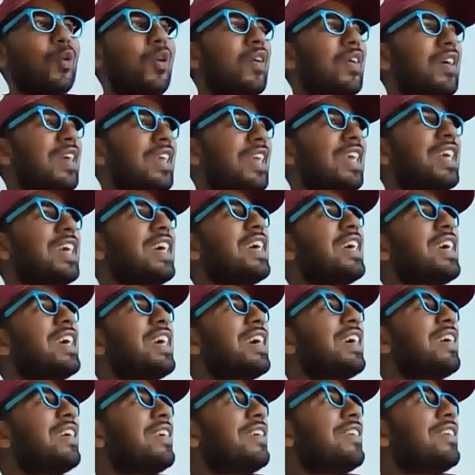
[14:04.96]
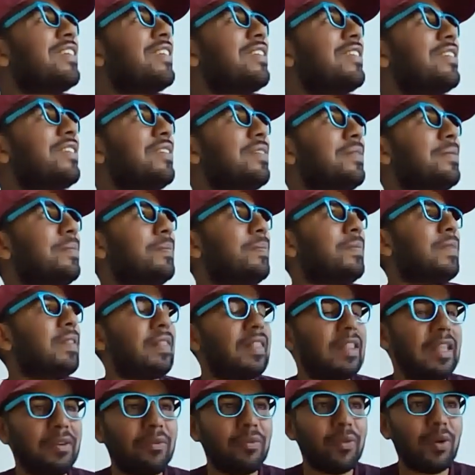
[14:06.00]
okay.
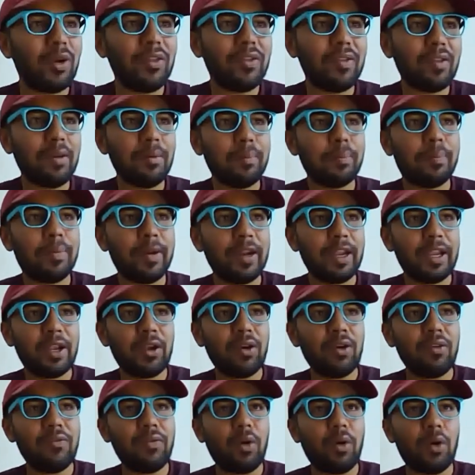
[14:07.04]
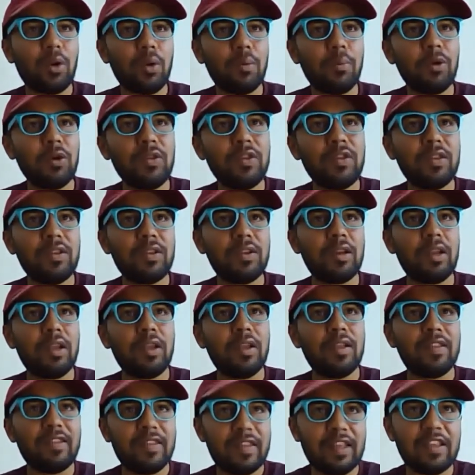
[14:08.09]
There was a break of almost
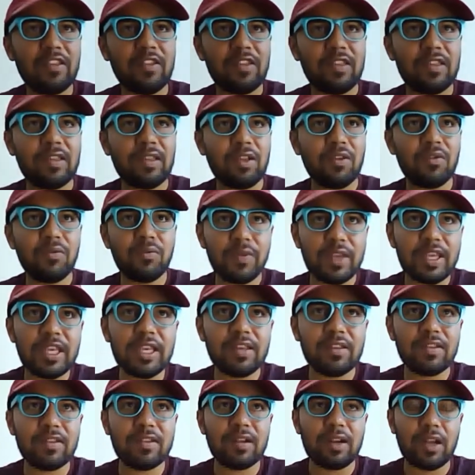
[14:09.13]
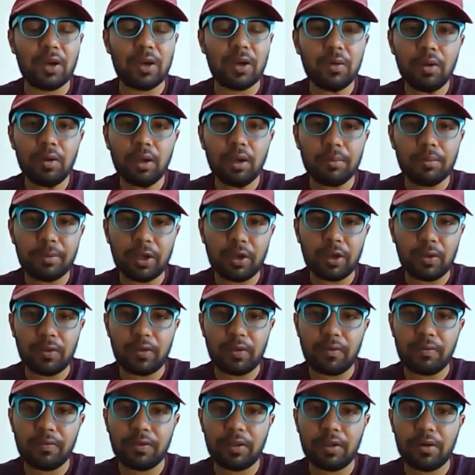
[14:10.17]
6 weeks now because
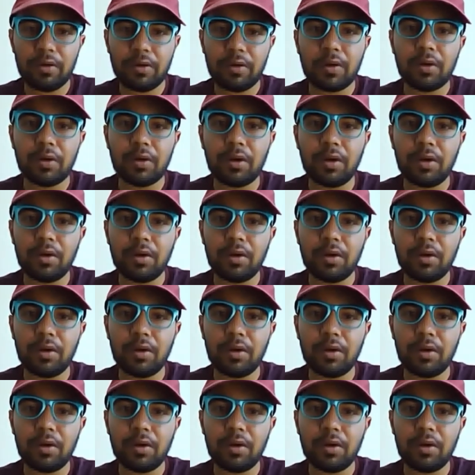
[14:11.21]
of the